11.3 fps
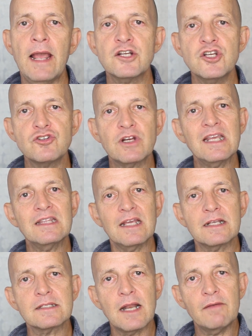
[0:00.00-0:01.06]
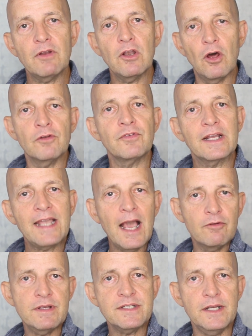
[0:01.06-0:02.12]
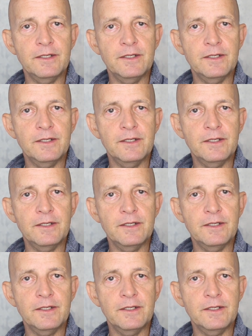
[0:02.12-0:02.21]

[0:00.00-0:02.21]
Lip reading: actually drinking things that have a lot of calories